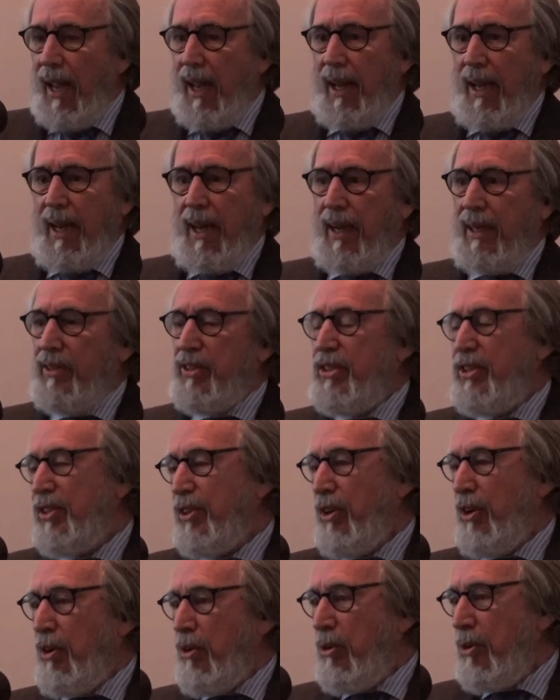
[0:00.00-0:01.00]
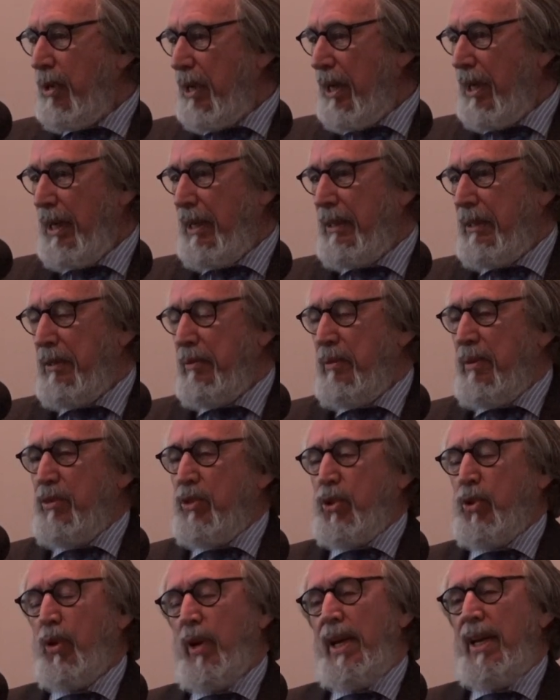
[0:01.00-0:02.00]
And so uh,
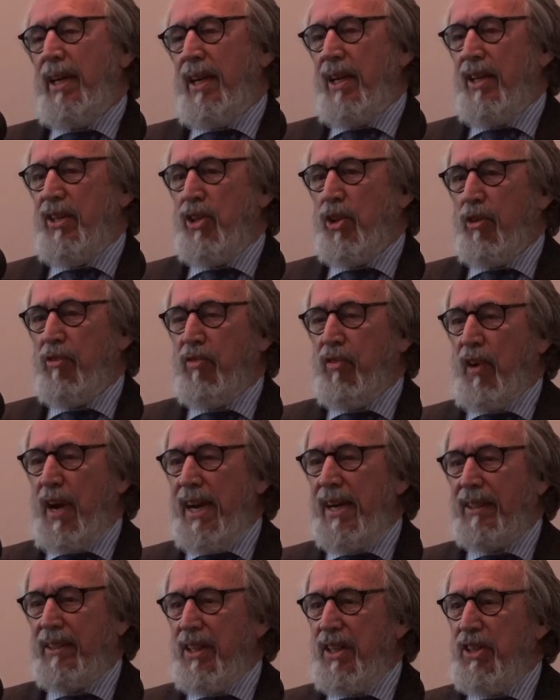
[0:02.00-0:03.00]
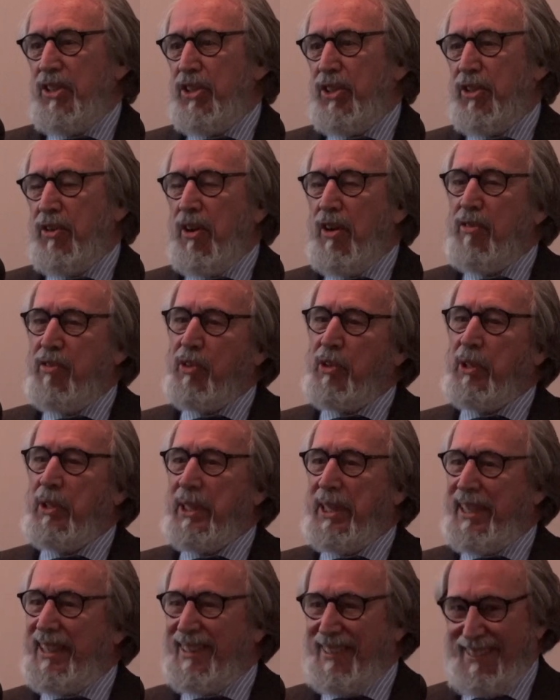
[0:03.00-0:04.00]
trade in your Franklins for a
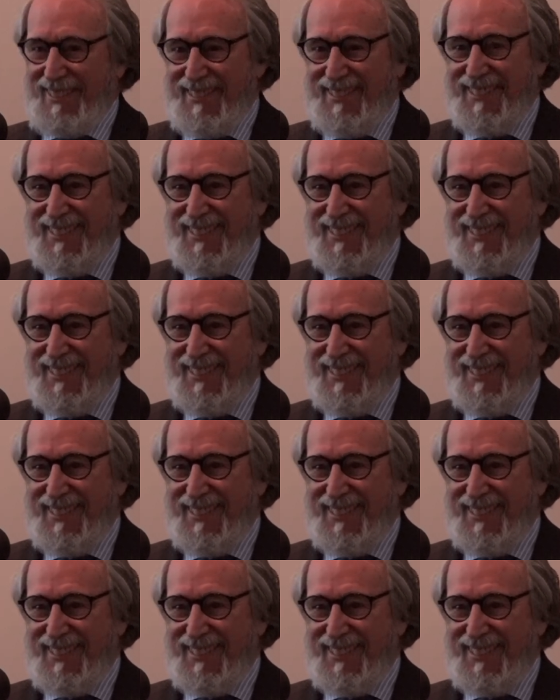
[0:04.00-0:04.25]
Lincoln.